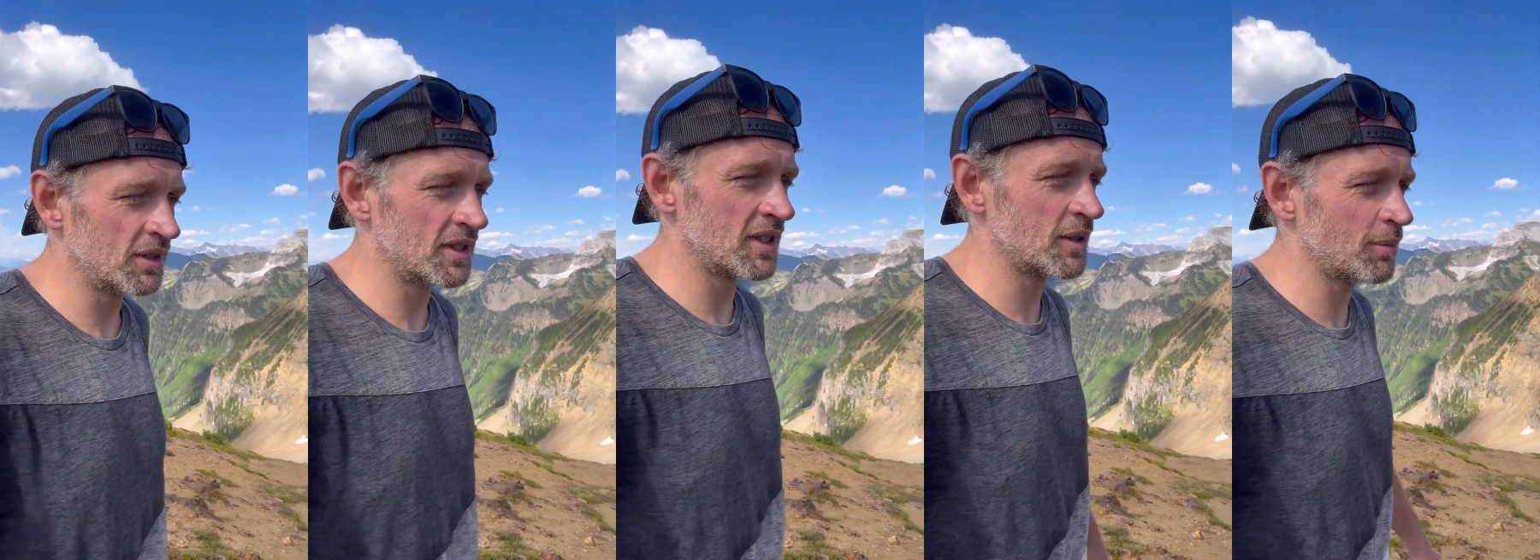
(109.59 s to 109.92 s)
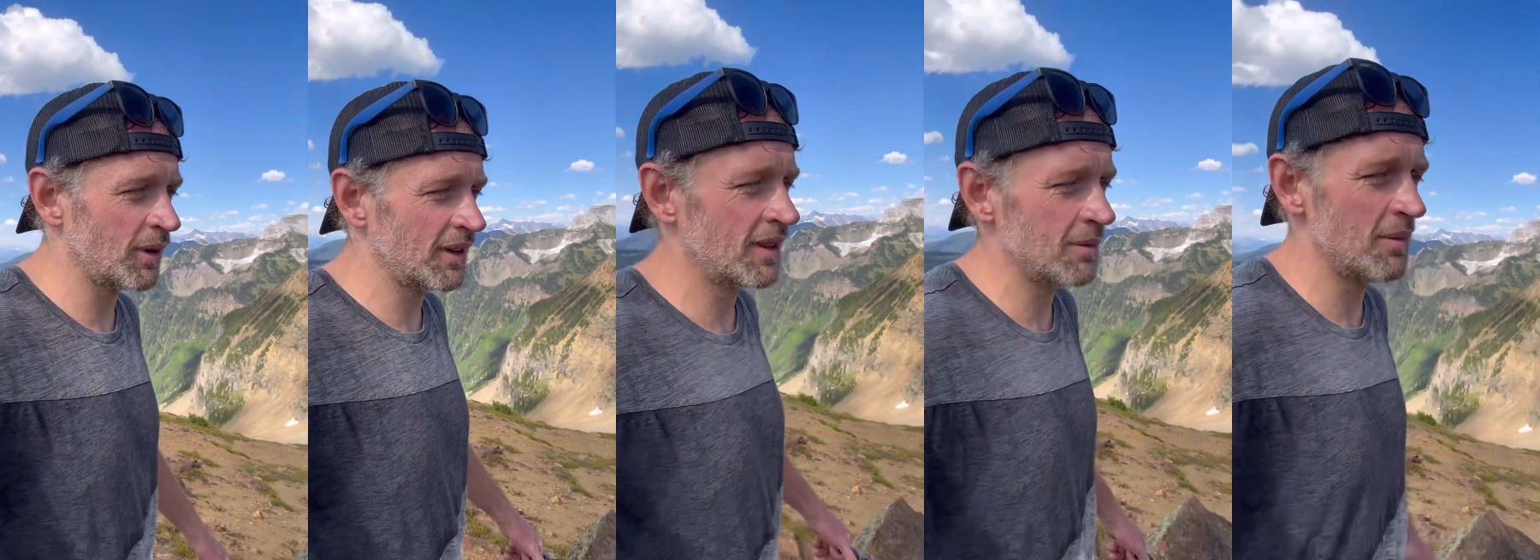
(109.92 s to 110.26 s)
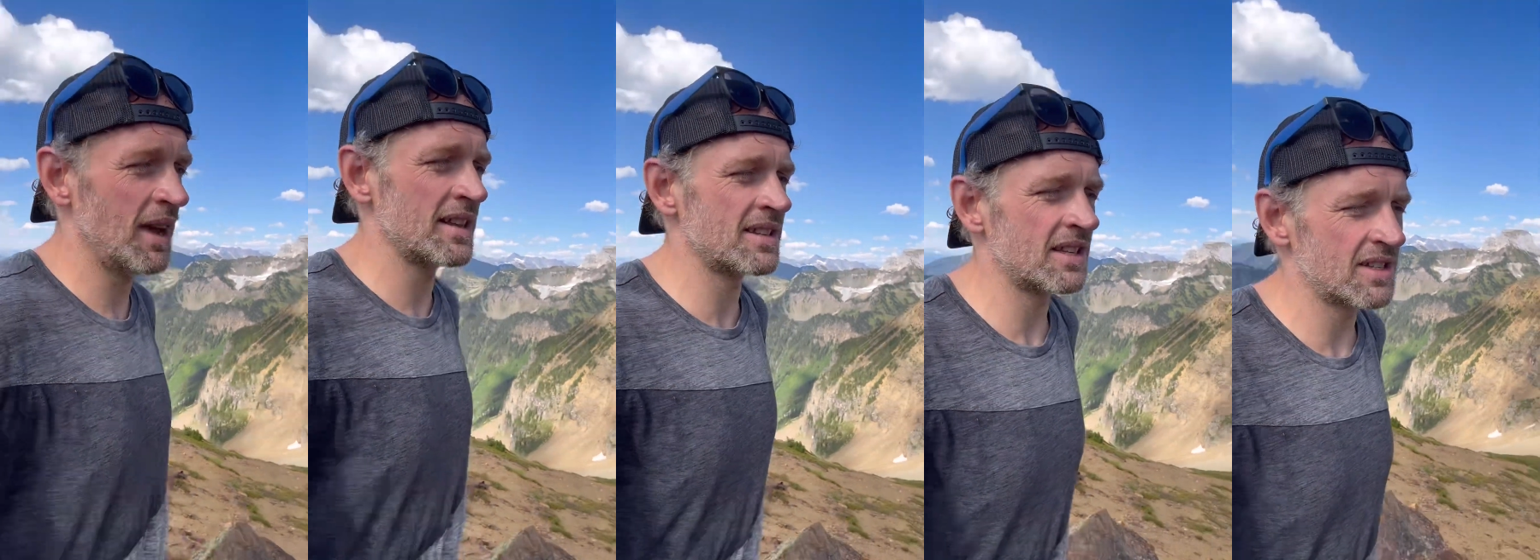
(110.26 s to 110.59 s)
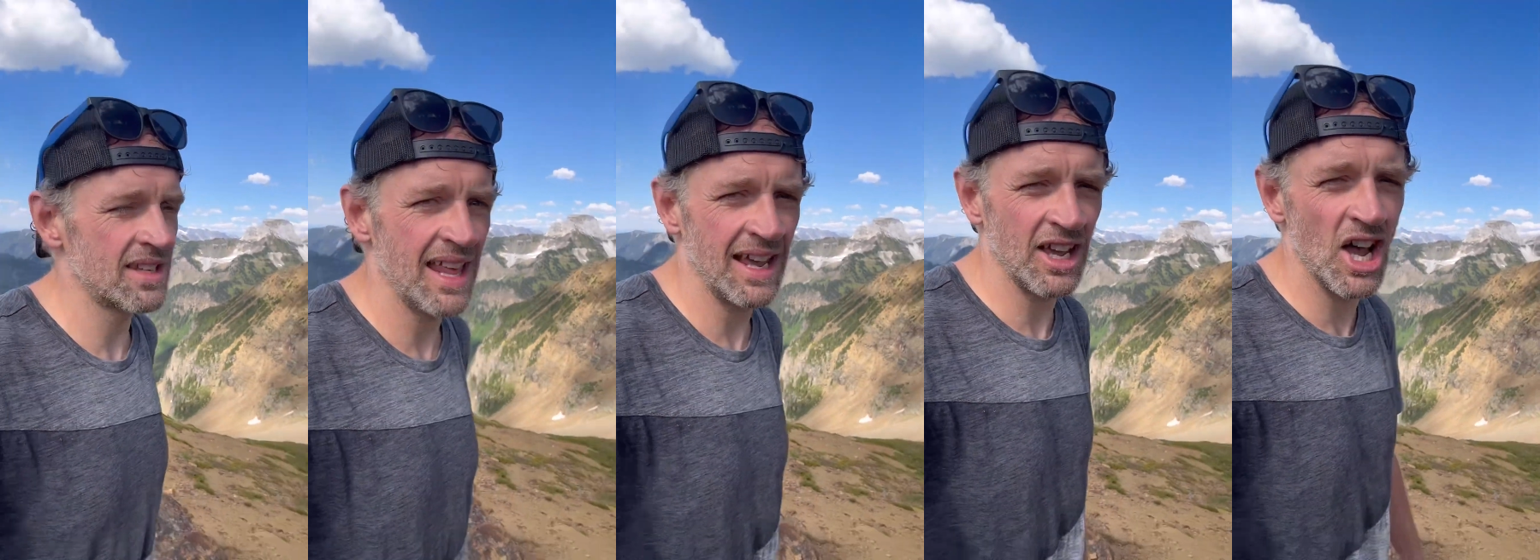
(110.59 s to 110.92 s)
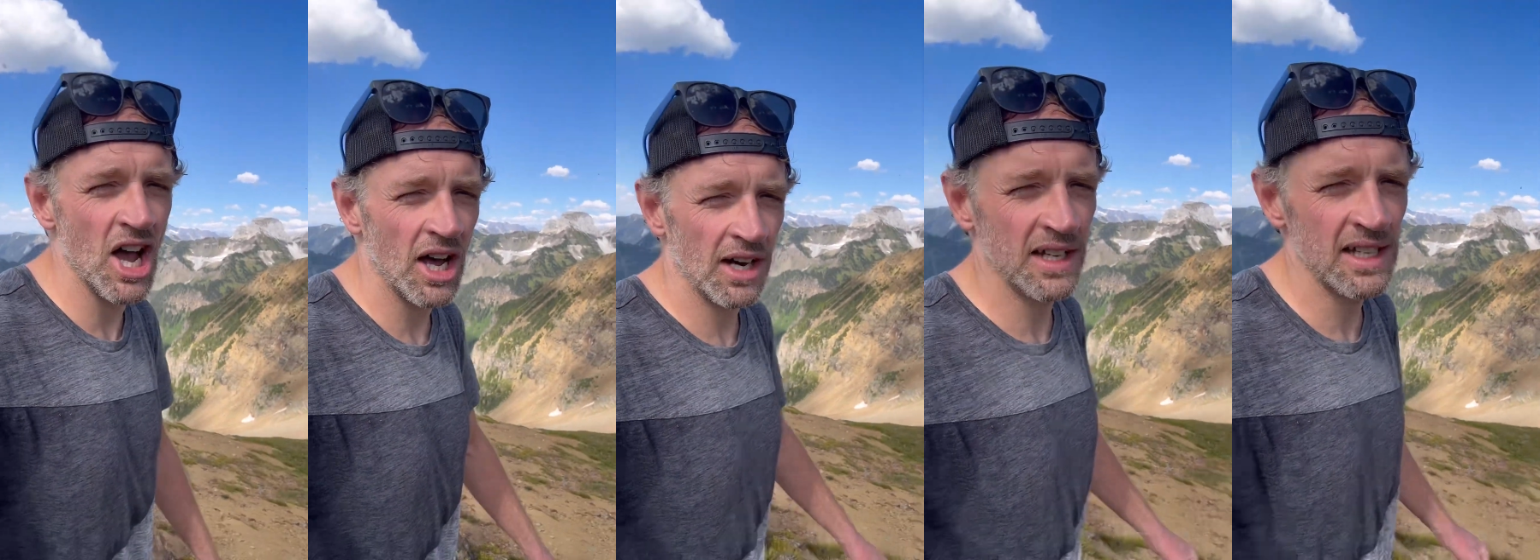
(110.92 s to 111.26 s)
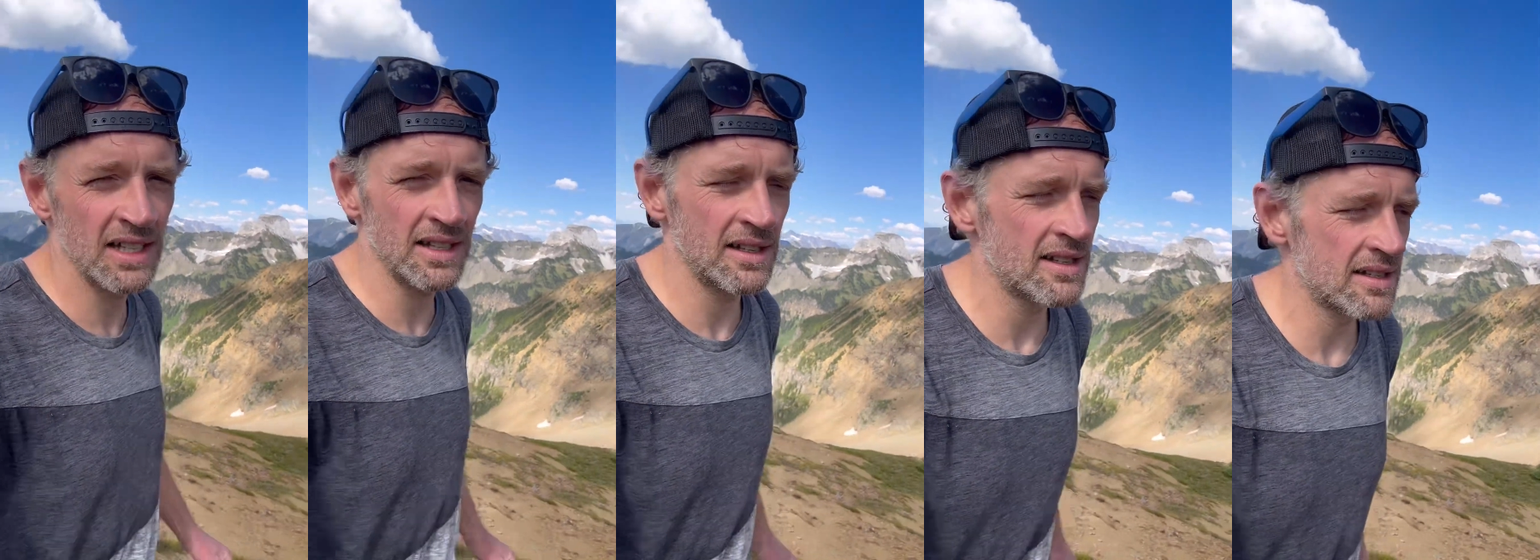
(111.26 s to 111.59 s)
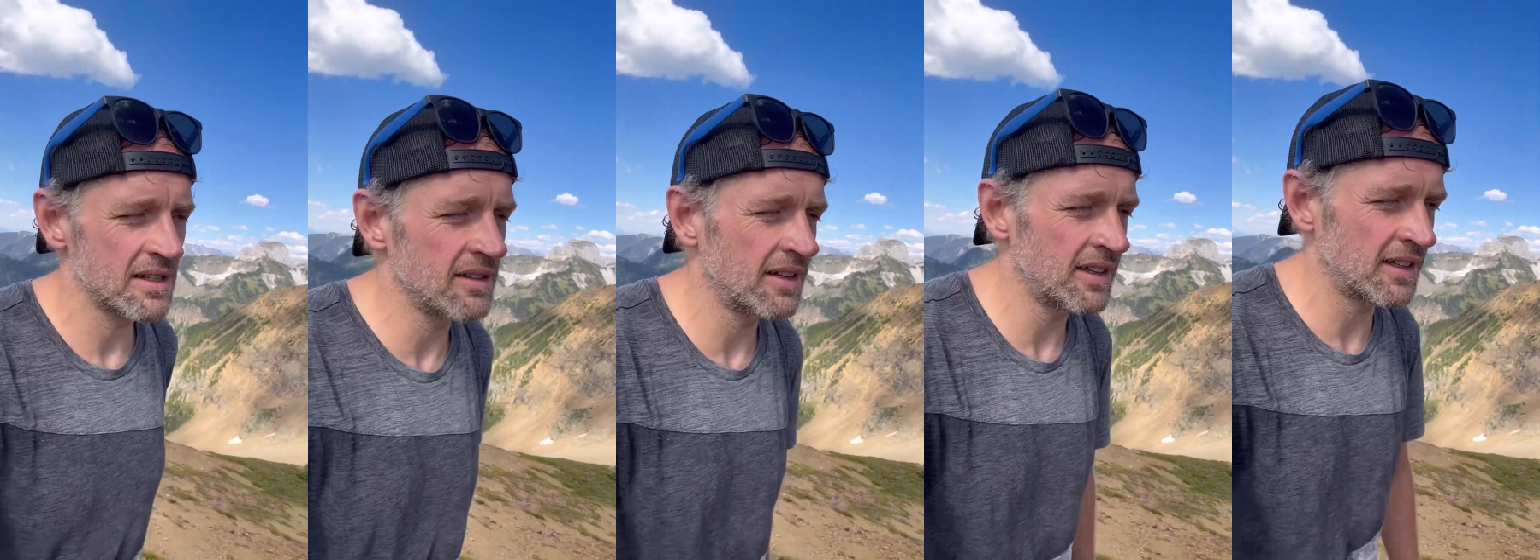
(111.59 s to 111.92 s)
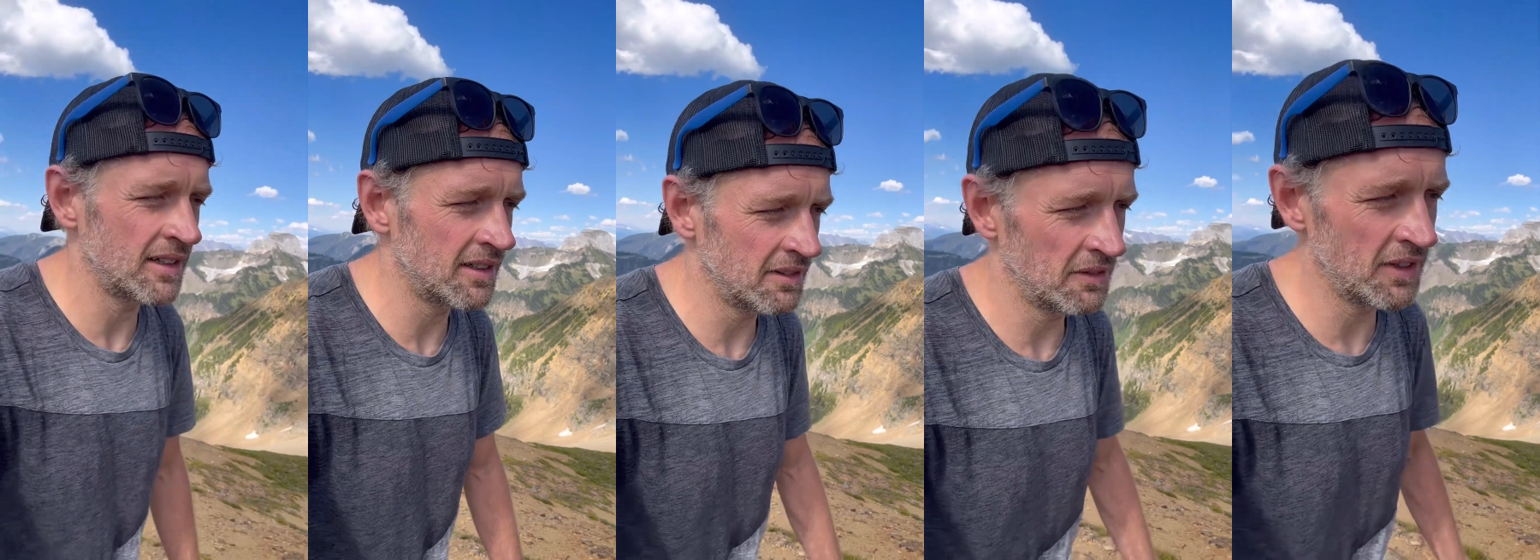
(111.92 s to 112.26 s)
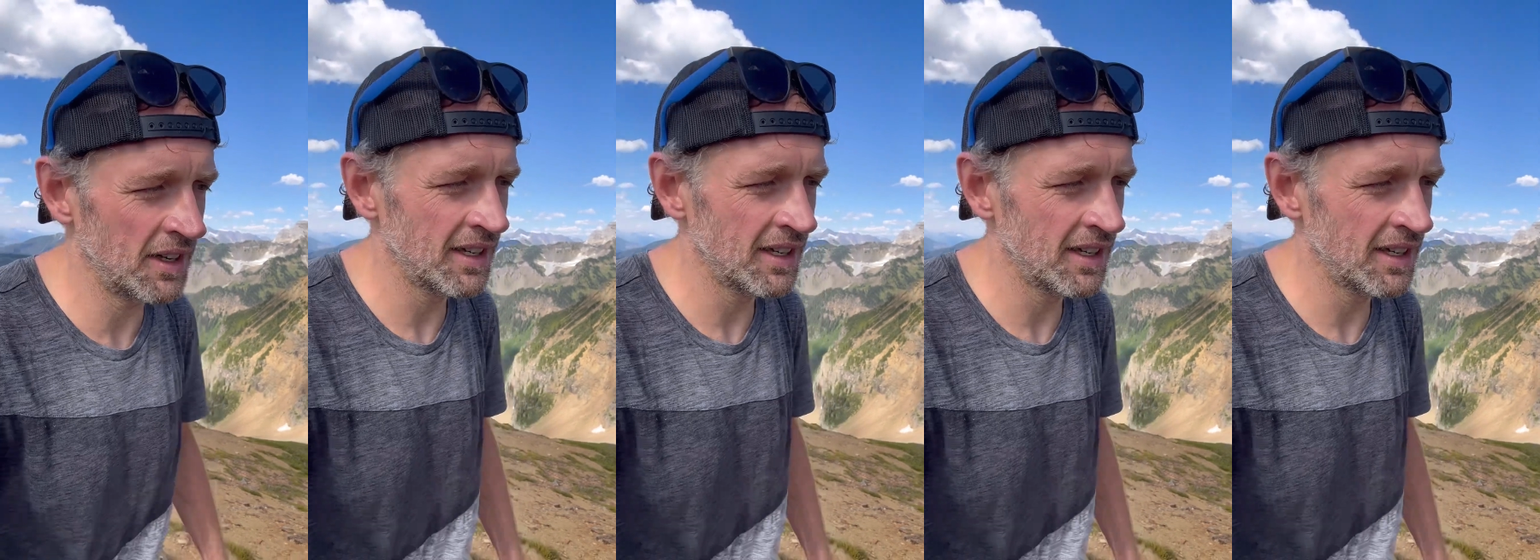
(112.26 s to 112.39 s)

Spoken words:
to spread the message that God is love,